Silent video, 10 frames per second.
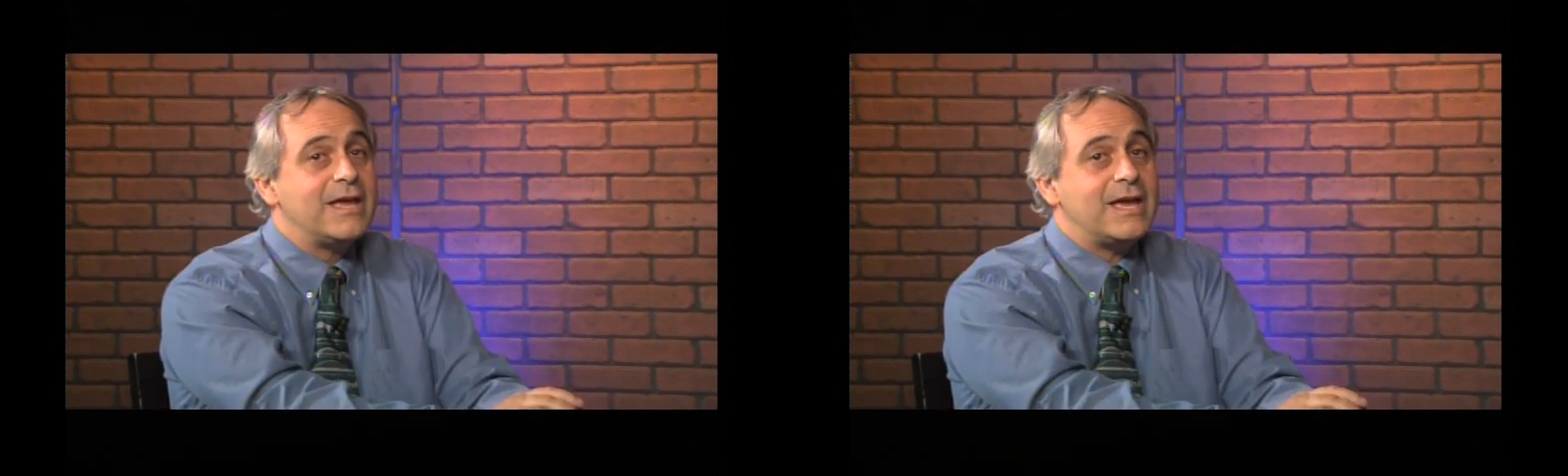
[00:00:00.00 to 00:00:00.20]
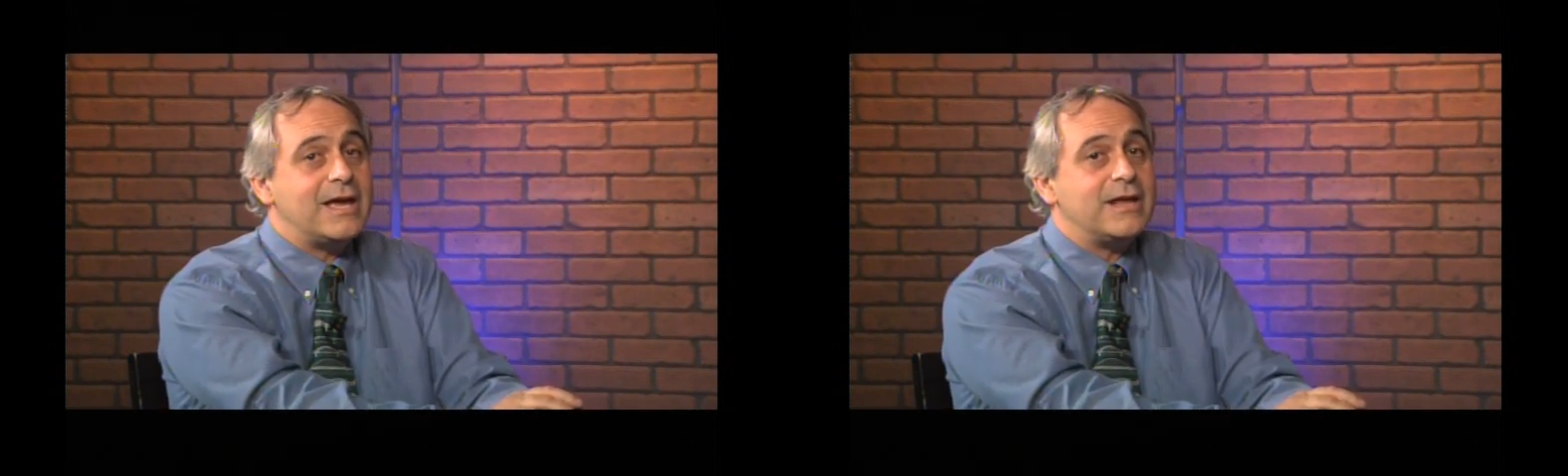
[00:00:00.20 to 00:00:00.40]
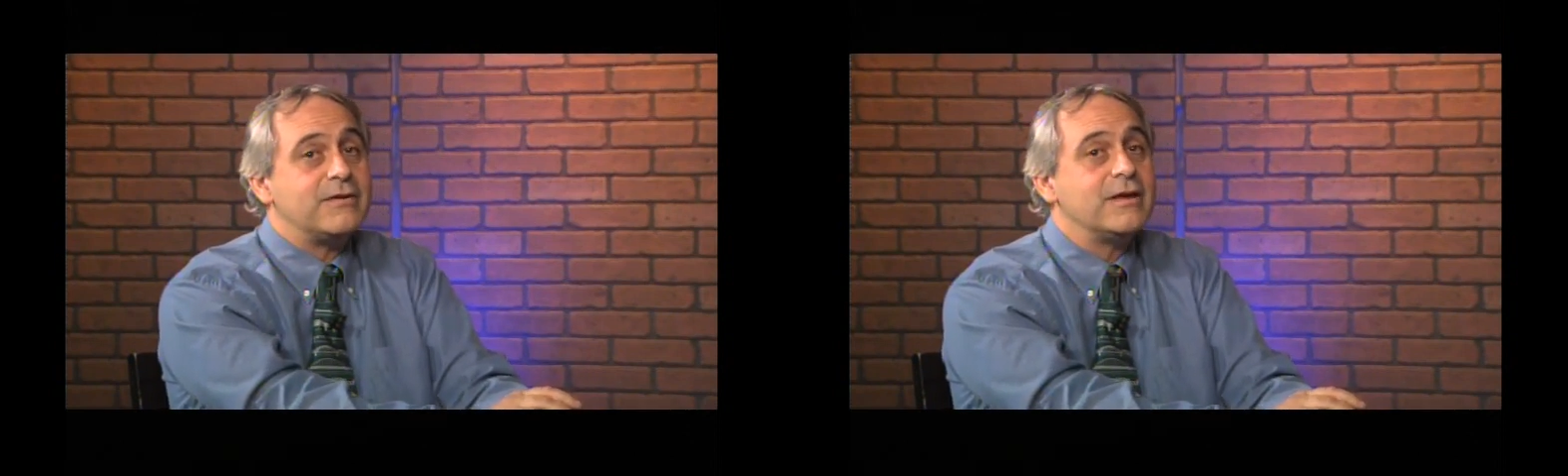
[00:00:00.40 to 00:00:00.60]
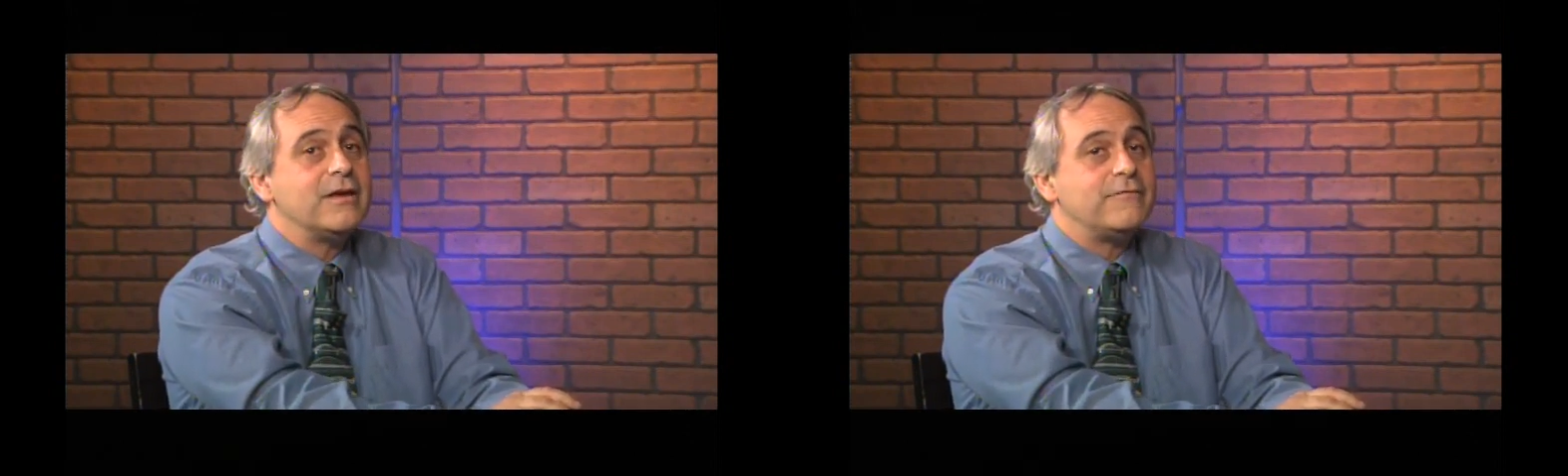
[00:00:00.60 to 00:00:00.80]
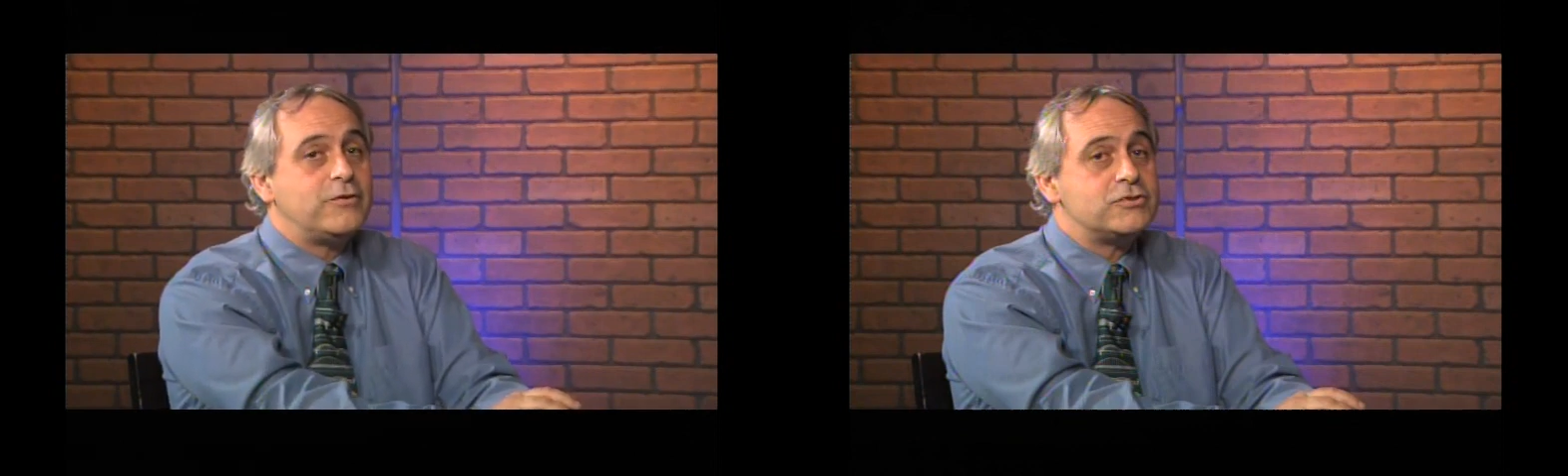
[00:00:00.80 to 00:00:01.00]
and
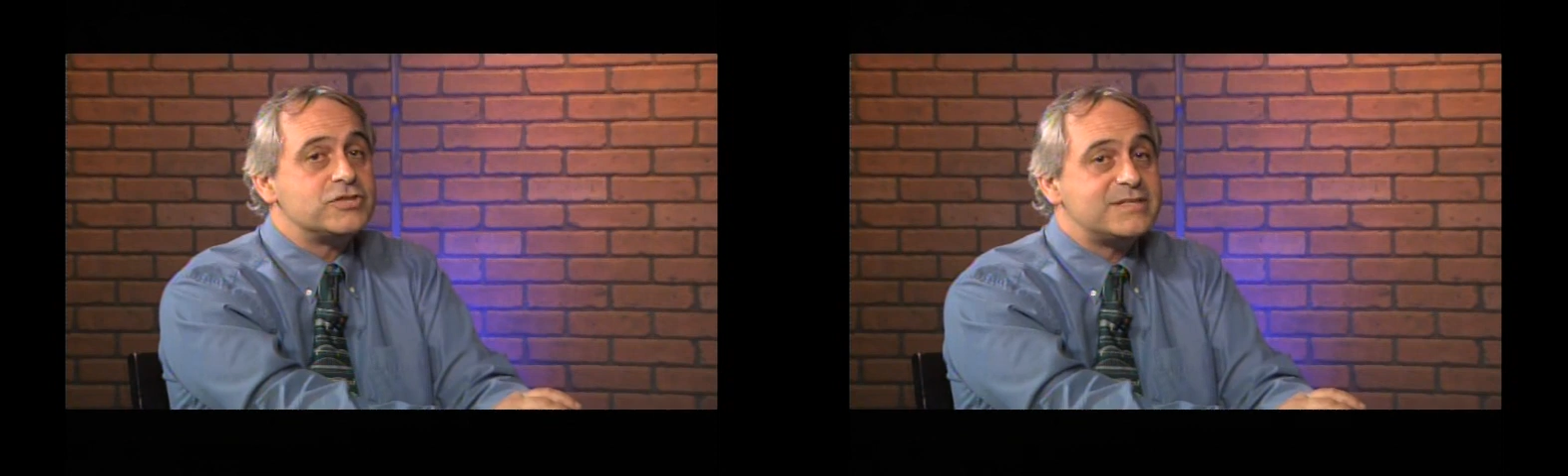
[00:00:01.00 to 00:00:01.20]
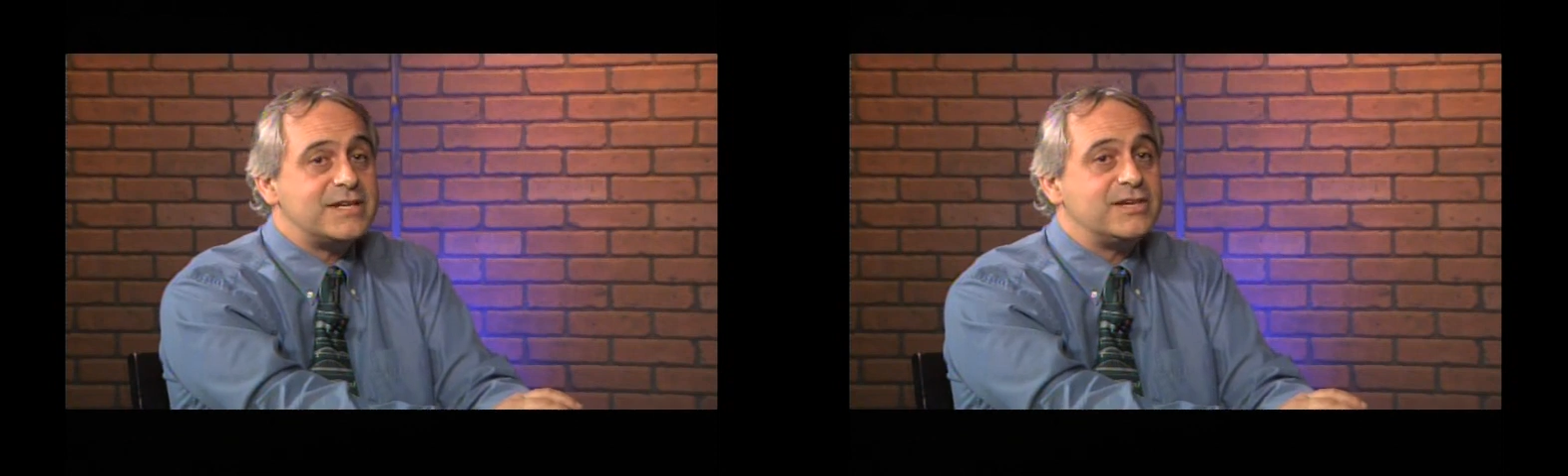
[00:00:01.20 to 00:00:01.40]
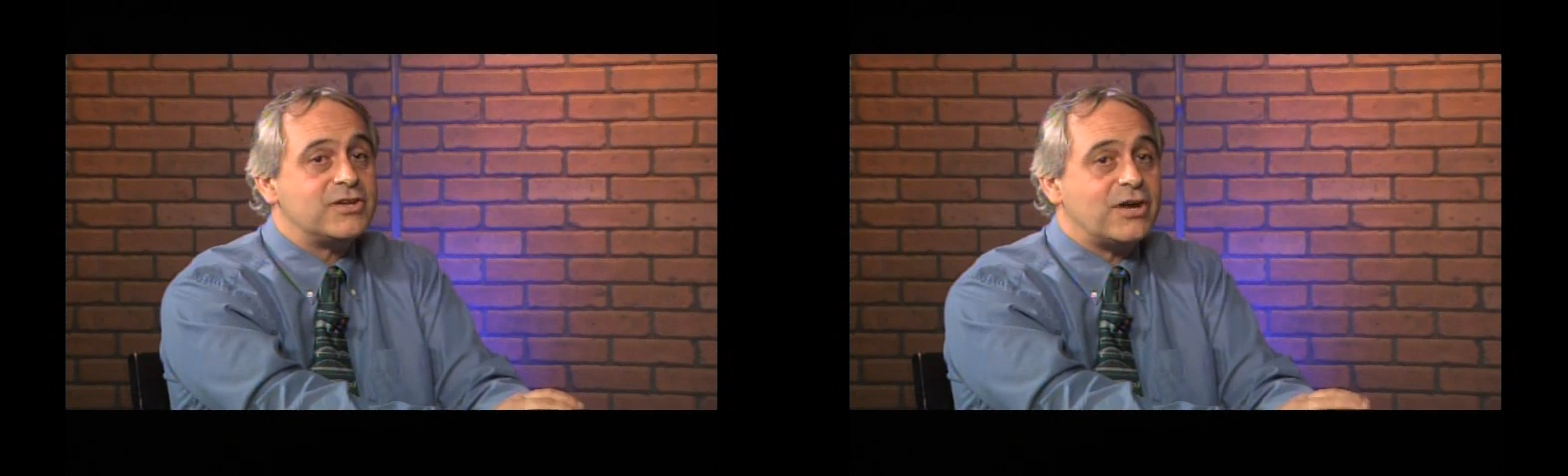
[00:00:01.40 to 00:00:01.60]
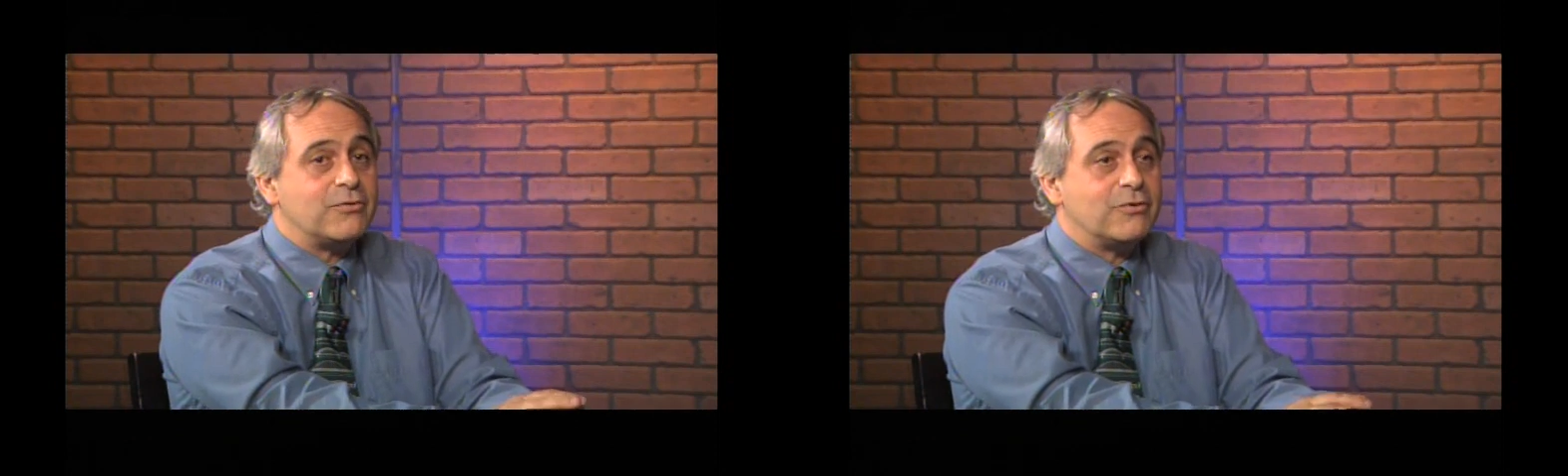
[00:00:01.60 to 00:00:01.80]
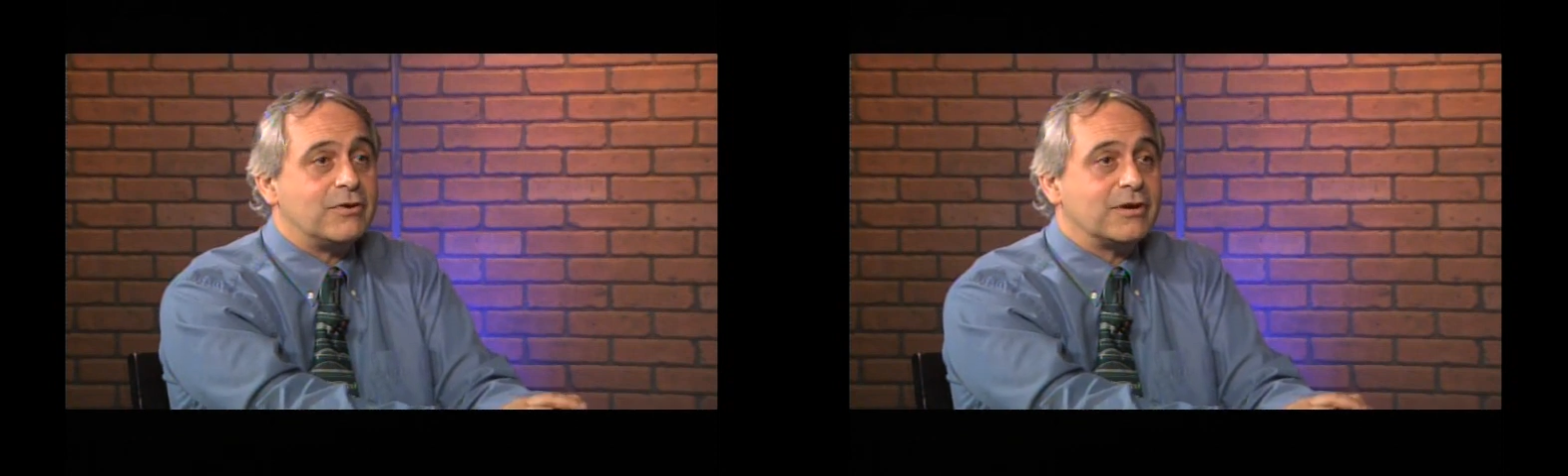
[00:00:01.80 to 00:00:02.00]

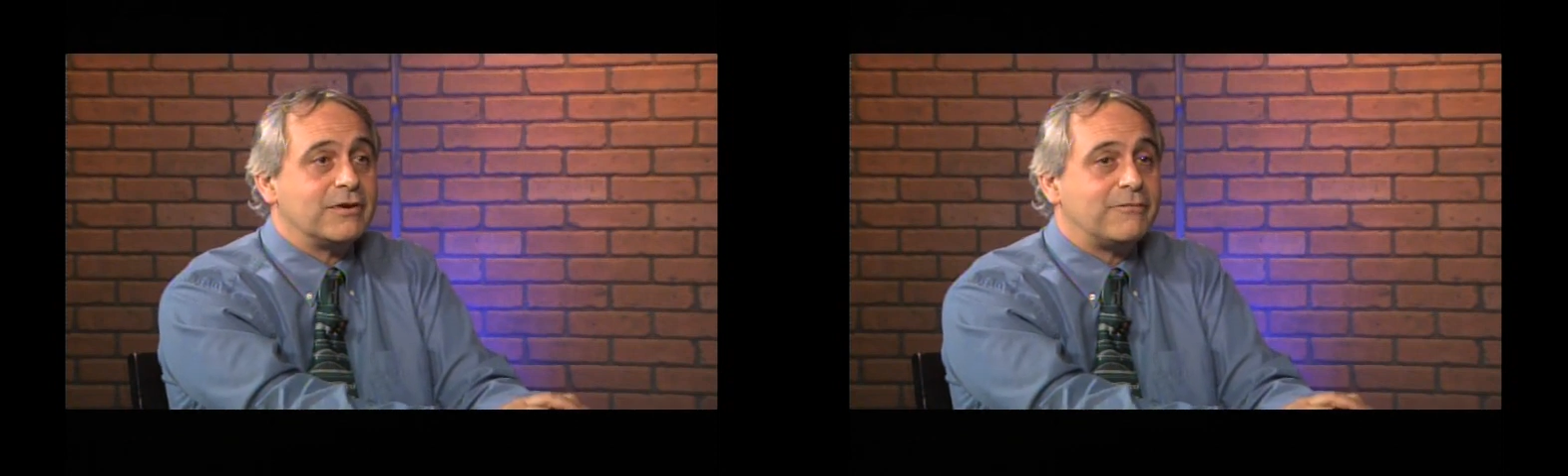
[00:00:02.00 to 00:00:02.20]
futurecity.org